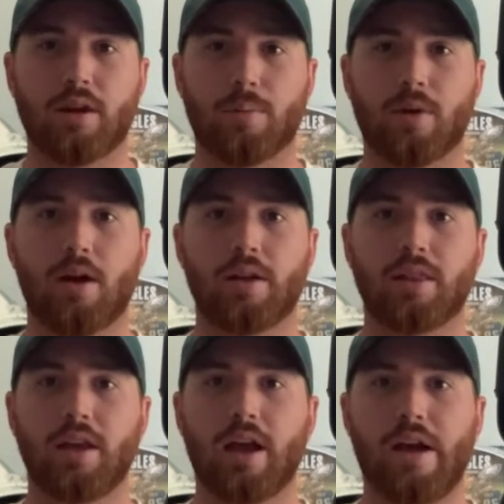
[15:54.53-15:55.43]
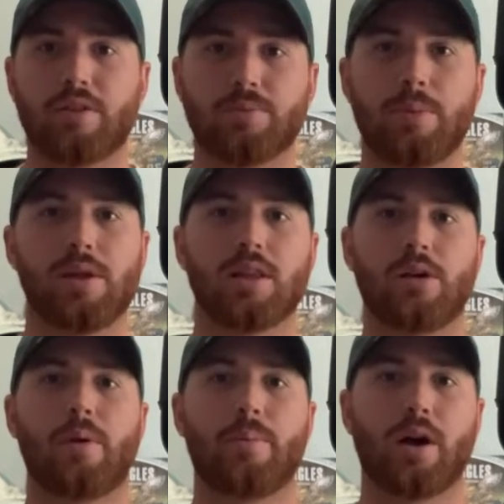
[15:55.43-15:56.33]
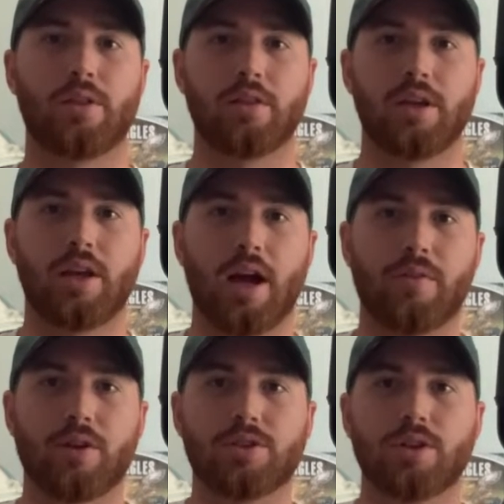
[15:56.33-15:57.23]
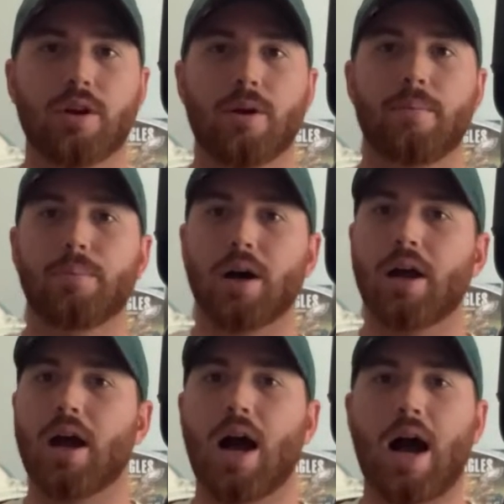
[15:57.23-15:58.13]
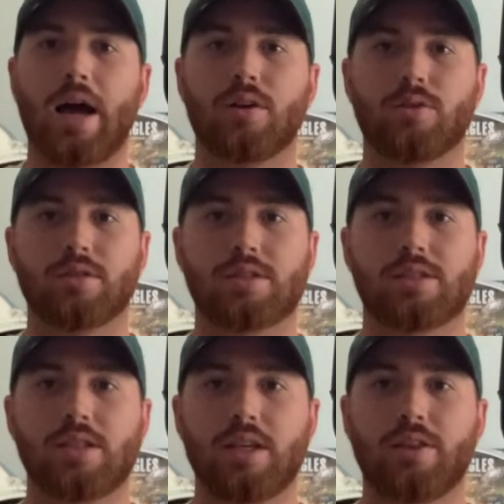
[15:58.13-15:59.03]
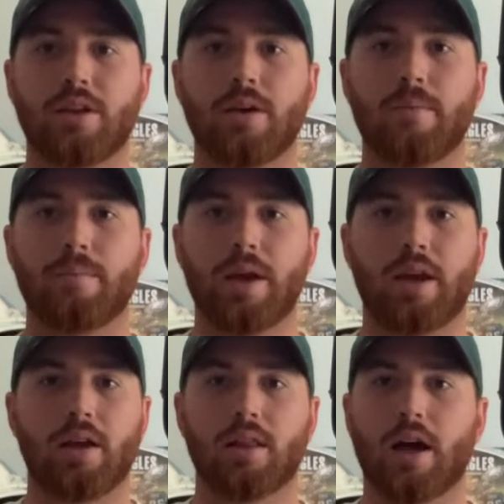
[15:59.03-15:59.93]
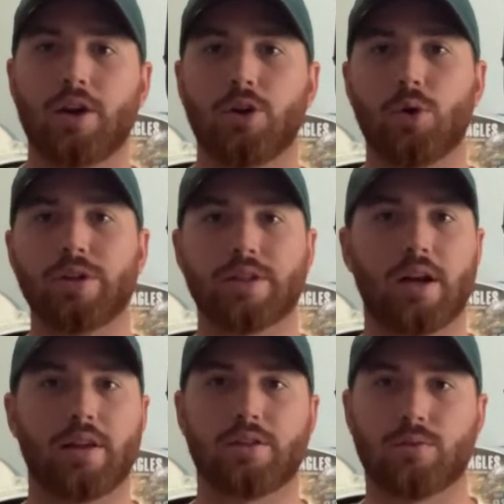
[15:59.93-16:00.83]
They're probably league average, maybe a little bit better than league average, but I don't see them making a lot of noise, kind of like the